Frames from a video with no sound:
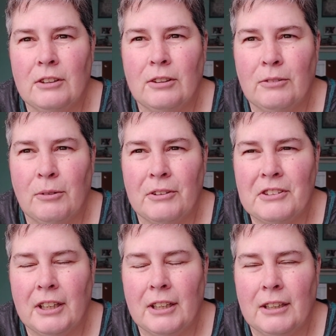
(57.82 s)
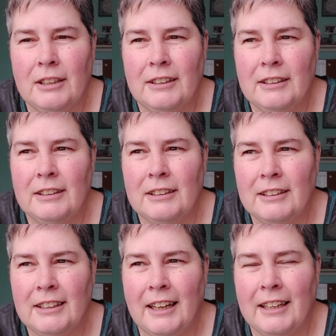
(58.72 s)
where was I?
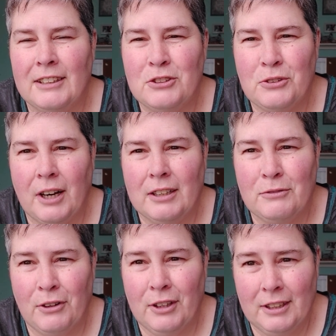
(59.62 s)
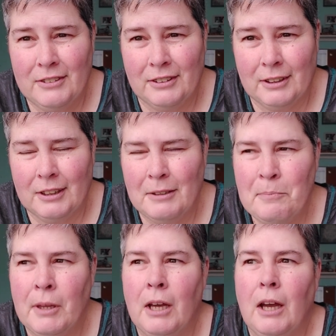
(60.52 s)
I get distracted very easily.
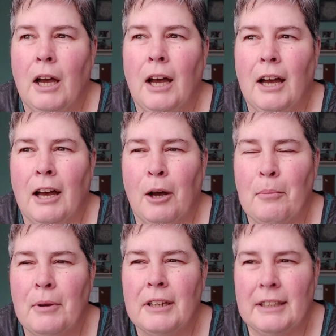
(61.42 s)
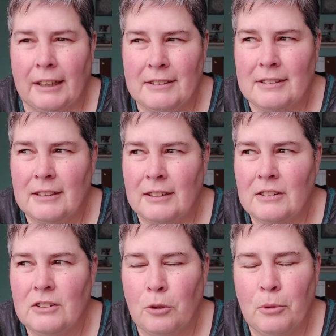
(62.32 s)
Um, yes,
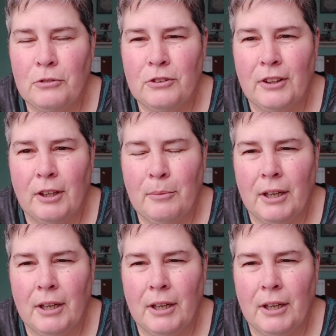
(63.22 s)
so most of them I